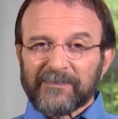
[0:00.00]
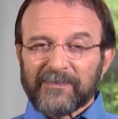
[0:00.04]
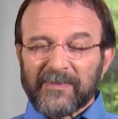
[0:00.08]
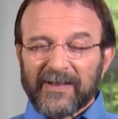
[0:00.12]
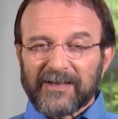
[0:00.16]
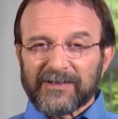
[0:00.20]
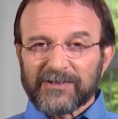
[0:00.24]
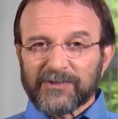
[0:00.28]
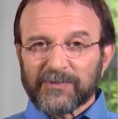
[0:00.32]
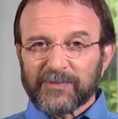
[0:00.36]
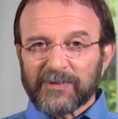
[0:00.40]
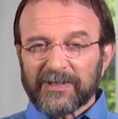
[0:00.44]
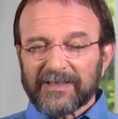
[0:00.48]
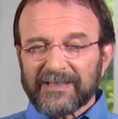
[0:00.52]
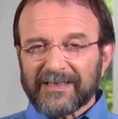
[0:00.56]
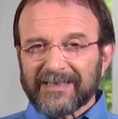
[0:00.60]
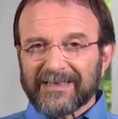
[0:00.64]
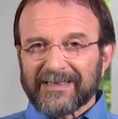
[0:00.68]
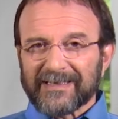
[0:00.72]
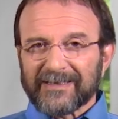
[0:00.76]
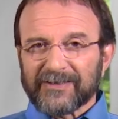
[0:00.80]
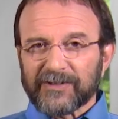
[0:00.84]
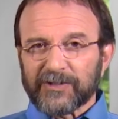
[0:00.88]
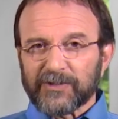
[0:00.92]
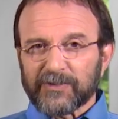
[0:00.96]
It's
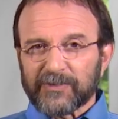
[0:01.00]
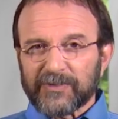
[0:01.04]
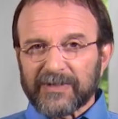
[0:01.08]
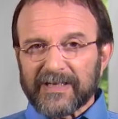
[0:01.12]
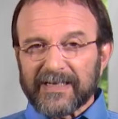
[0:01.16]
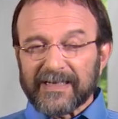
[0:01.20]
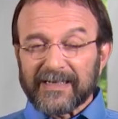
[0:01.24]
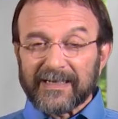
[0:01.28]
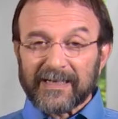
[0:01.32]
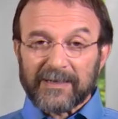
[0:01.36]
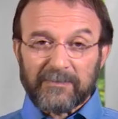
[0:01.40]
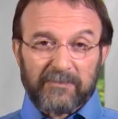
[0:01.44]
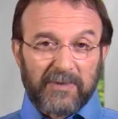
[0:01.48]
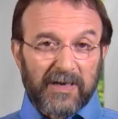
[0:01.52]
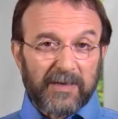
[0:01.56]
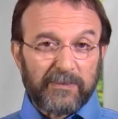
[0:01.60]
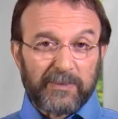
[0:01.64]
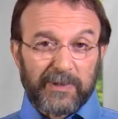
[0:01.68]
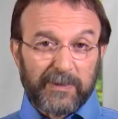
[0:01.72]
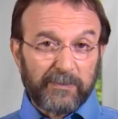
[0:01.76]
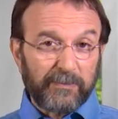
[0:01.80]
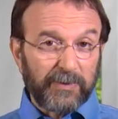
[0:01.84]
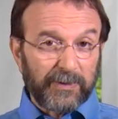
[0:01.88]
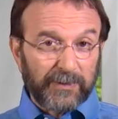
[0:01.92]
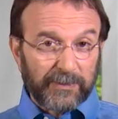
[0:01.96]
really a unique and
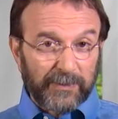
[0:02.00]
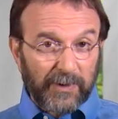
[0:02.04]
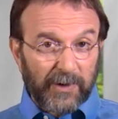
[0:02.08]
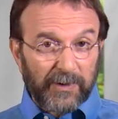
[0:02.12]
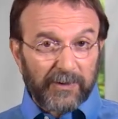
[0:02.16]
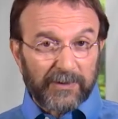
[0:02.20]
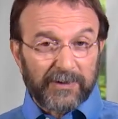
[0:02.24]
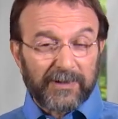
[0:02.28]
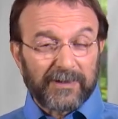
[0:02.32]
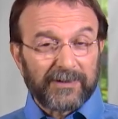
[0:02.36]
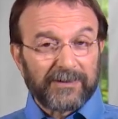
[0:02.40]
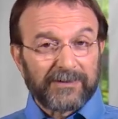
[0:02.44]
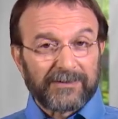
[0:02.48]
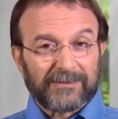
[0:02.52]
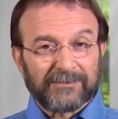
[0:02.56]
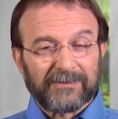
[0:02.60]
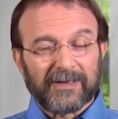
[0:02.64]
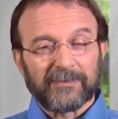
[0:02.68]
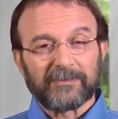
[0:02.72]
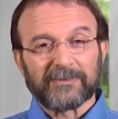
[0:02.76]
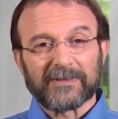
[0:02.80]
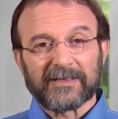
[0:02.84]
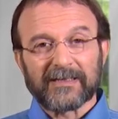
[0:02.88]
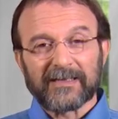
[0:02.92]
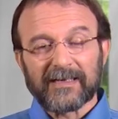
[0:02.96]
maybe baroque
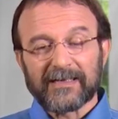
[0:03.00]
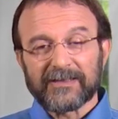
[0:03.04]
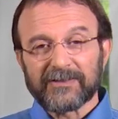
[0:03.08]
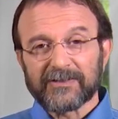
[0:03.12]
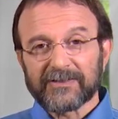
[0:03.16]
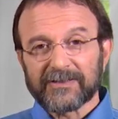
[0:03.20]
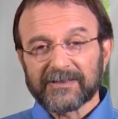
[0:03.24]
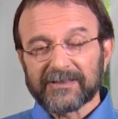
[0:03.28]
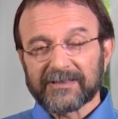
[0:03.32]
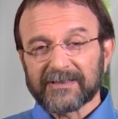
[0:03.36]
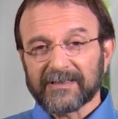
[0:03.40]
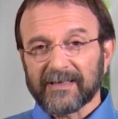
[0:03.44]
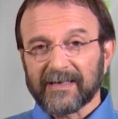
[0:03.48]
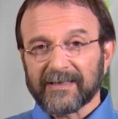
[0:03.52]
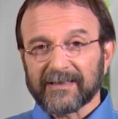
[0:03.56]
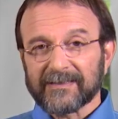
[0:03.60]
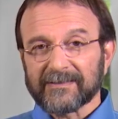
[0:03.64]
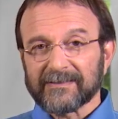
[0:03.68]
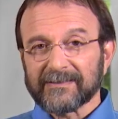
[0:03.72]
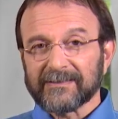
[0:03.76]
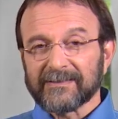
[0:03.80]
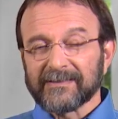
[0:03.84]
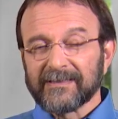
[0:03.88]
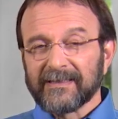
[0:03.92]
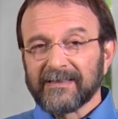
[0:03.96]
replication
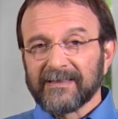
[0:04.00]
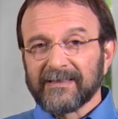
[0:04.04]
cycle.